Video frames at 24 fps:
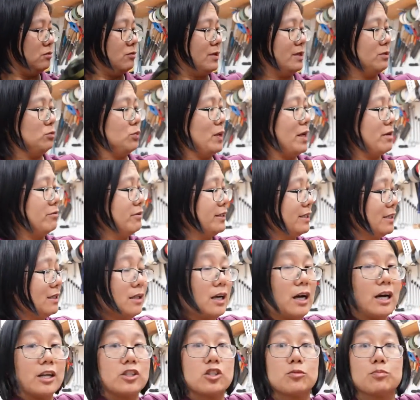when wearing a
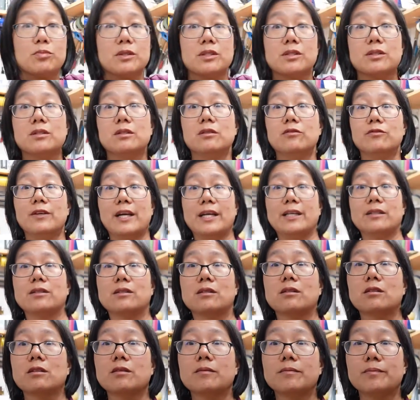large Bristol
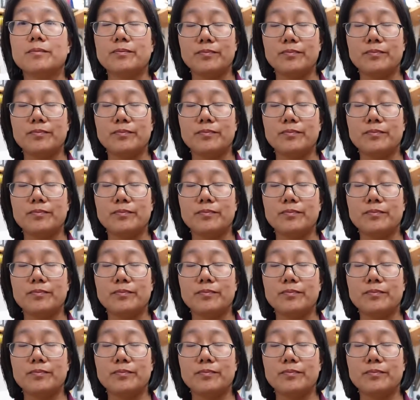vest,